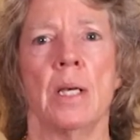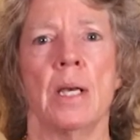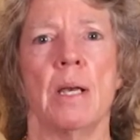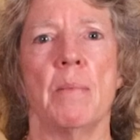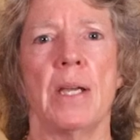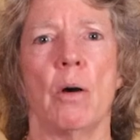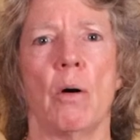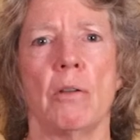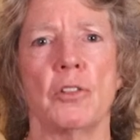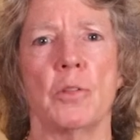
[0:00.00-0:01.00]
It may
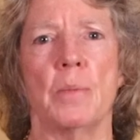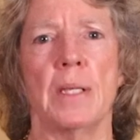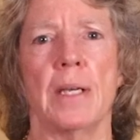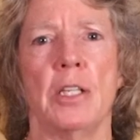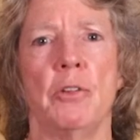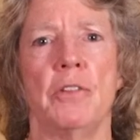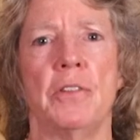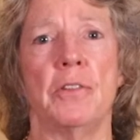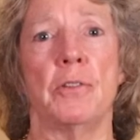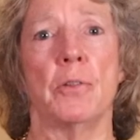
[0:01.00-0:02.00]
also be that you
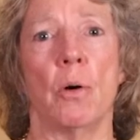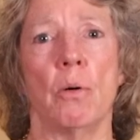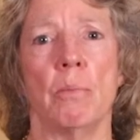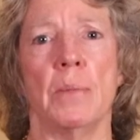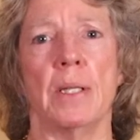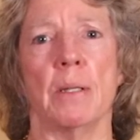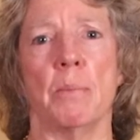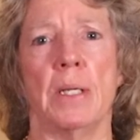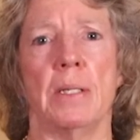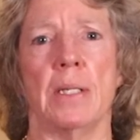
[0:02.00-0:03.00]
don't meet the
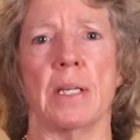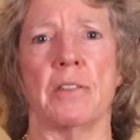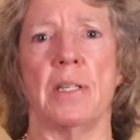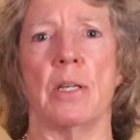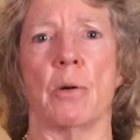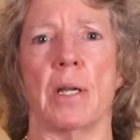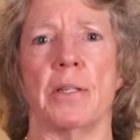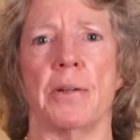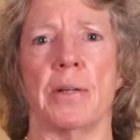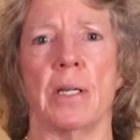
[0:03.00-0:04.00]
PTSD
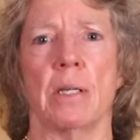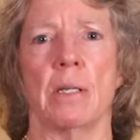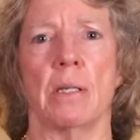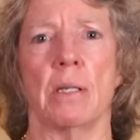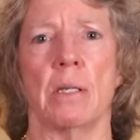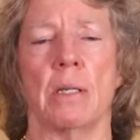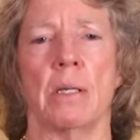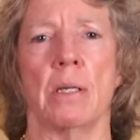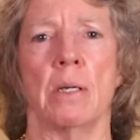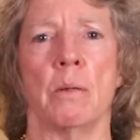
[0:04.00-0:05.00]
criteria,
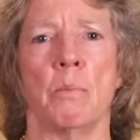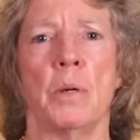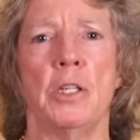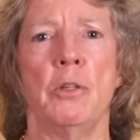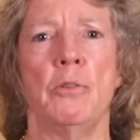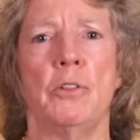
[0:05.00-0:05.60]
but you